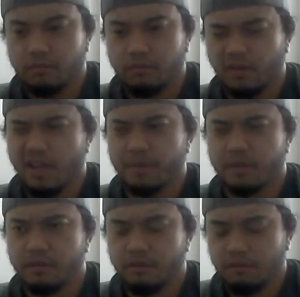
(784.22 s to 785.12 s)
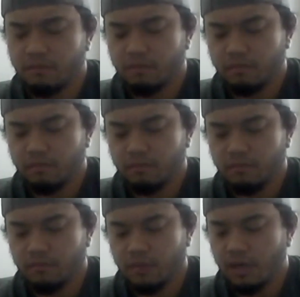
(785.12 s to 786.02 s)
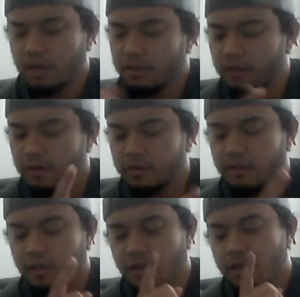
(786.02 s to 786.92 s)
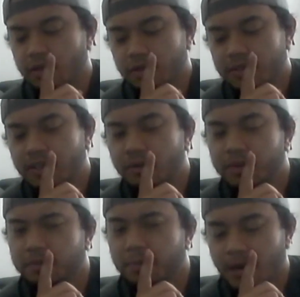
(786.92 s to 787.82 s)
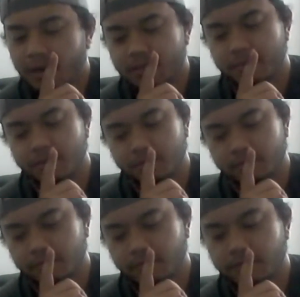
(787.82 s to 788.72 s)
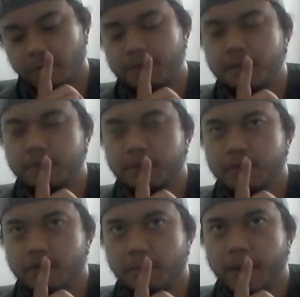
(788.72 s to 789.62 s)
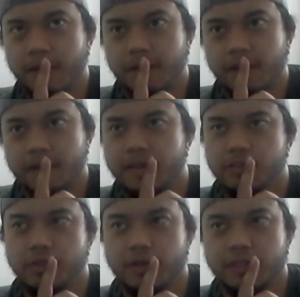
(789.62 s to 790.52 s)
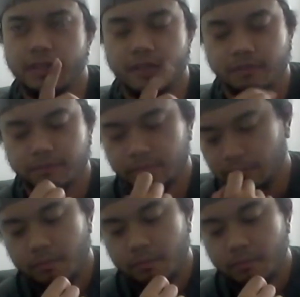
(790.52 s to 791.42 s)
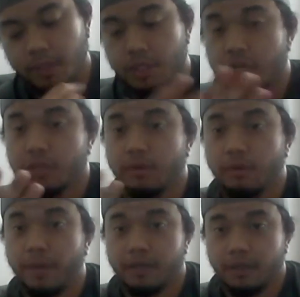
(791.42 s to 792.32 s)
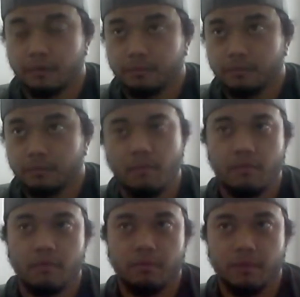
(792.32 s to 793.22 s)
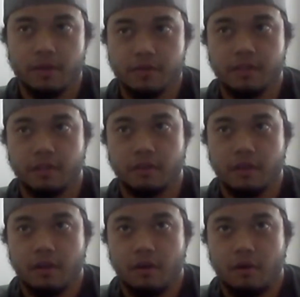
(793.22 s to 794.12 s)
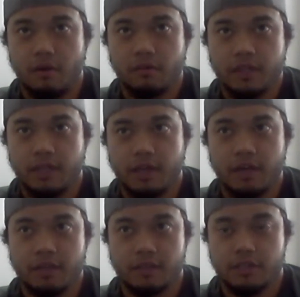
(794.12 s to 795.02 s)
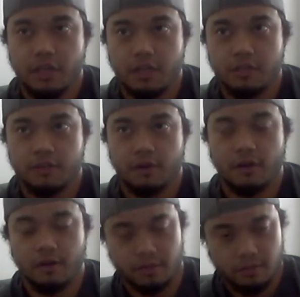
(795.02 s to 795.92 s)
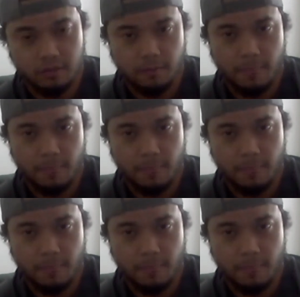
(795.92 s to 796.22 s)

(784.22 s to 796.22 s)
What happened? I thought you said it was impossible for people to obey God and to trust God. But Joshua obeyed God. But here's the thing only God can change their hearts.